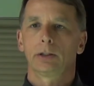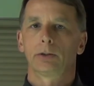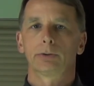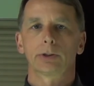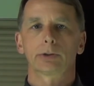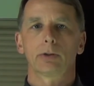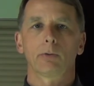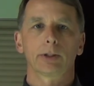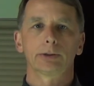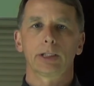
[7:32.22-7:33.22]
you're just an
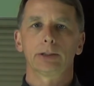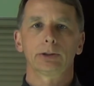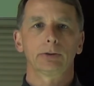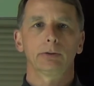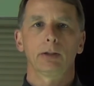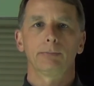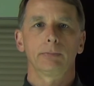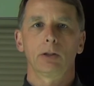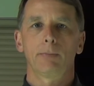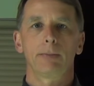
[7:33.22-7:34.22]
organization that
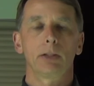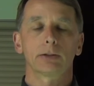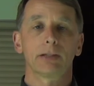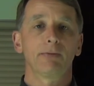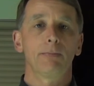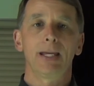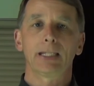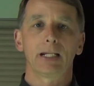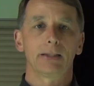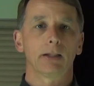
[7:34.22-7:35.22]
maybe doesn't even
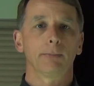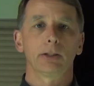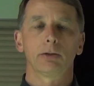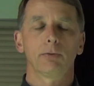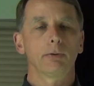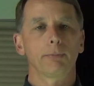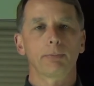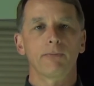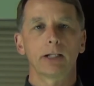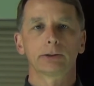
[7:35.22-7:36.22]
make anything, but you
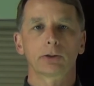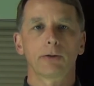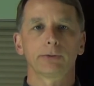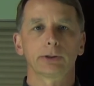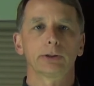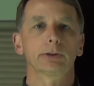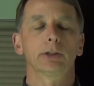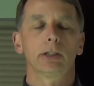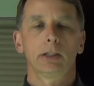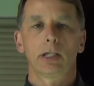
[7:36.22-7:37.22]
provide services
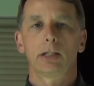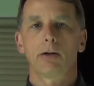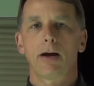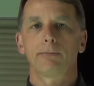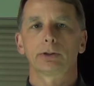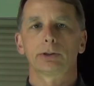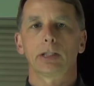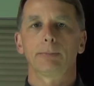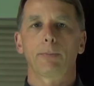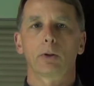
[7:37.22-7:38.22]
and you have a
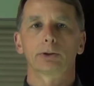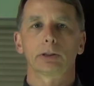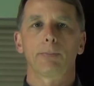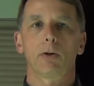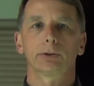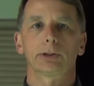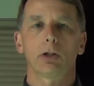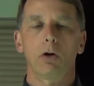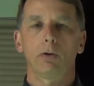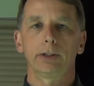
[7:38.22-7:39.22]
sustainable purchasing policy,
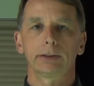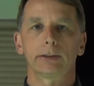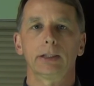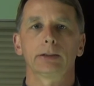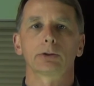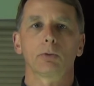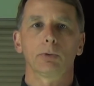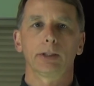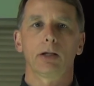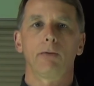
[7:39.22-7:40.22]
all these things are
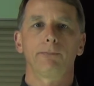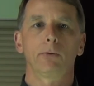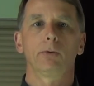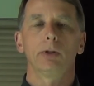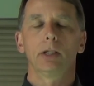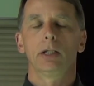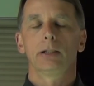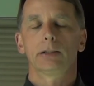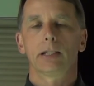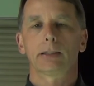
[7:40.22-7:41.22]
really helpful
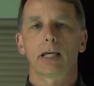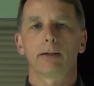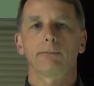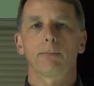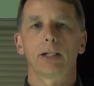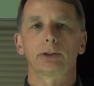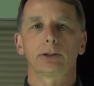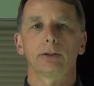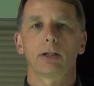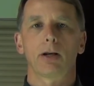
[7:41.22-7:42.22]
to get that
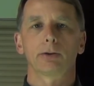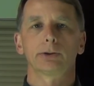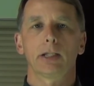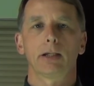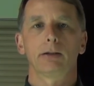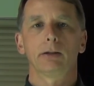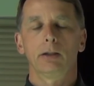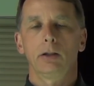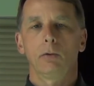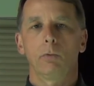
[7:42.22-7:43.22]
information and understand
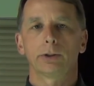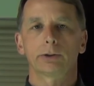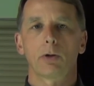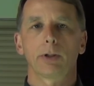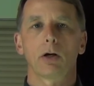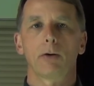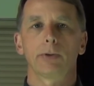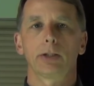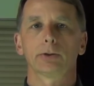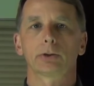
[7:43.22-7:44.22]
what's going on
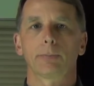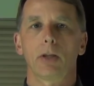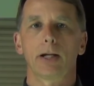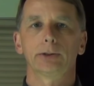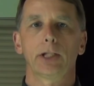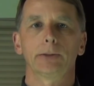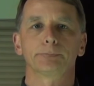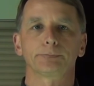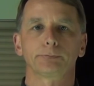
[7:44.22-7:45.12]
within your supply chain.